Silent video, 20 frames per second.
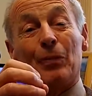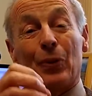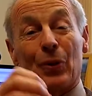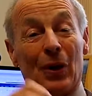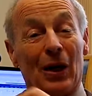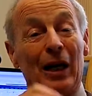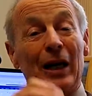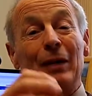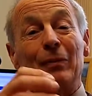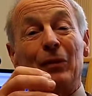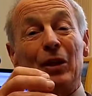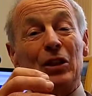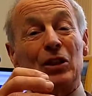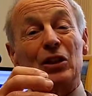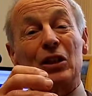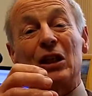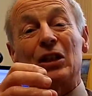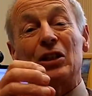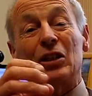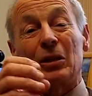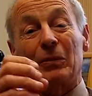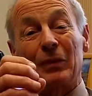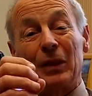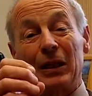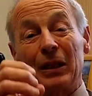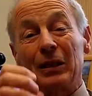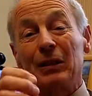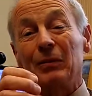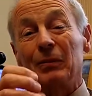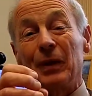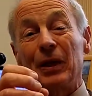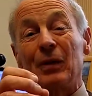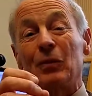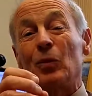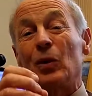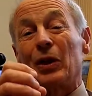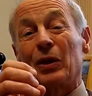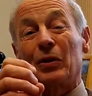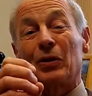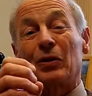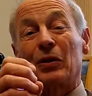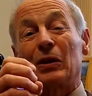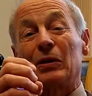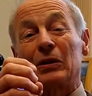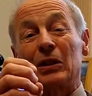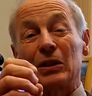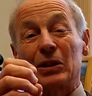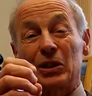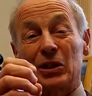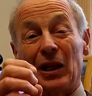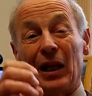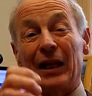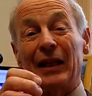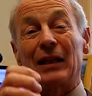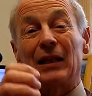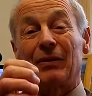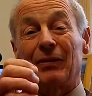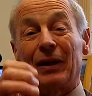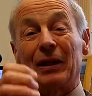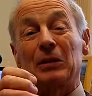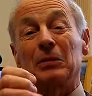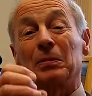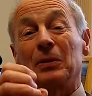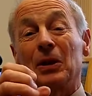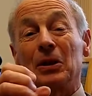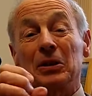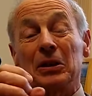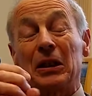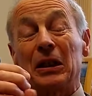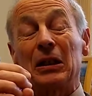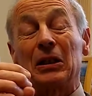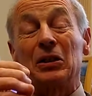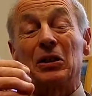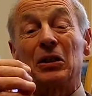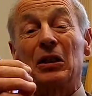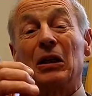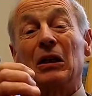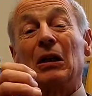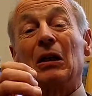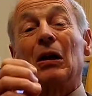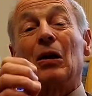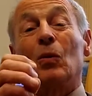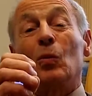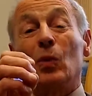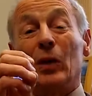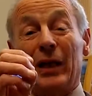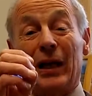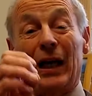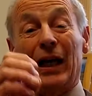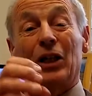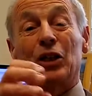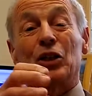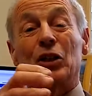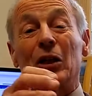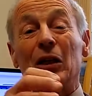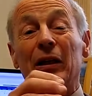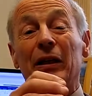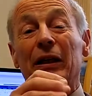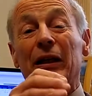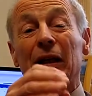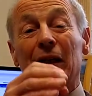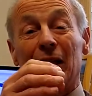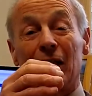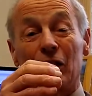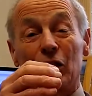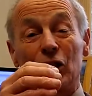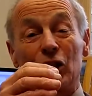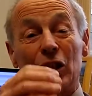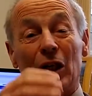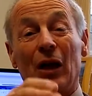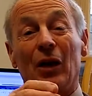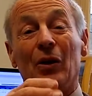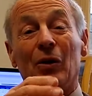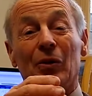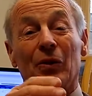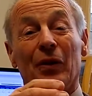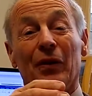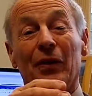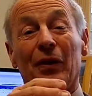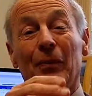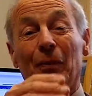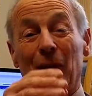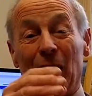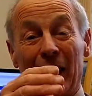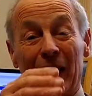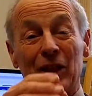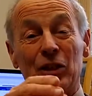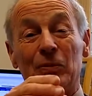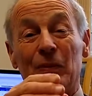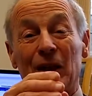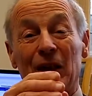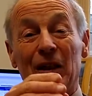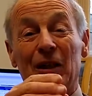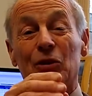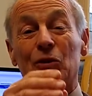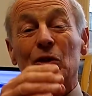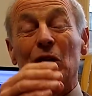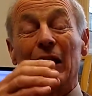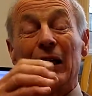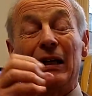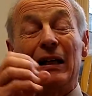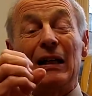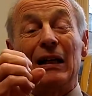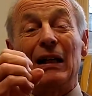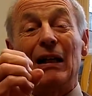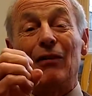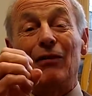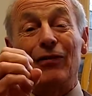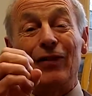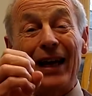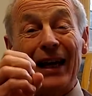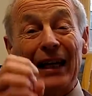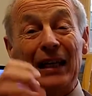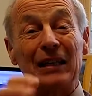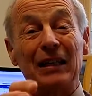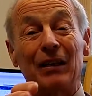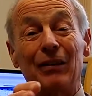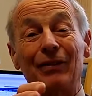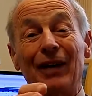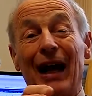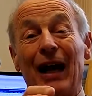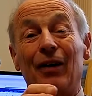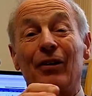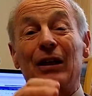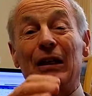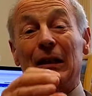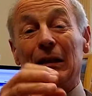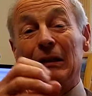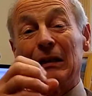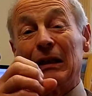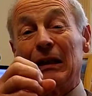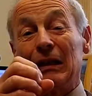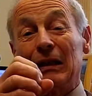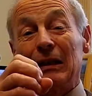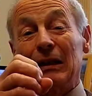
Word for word: prime the system a little bit with selective antibiotics, we actually can show that the plasmid is effective, our